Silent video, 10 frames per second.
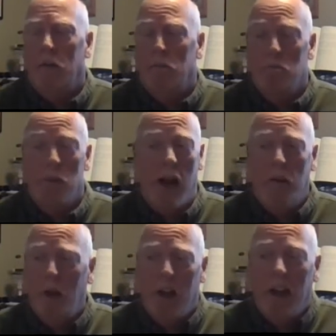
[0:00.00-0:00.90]

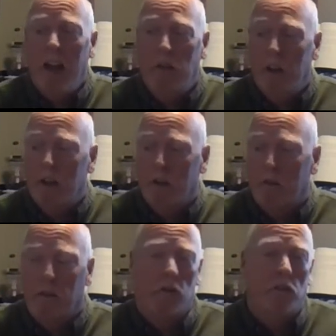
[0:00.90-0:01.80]
Maybe even in the
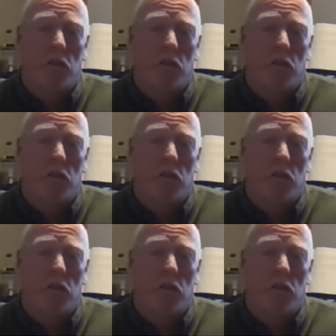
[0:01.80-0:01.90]
first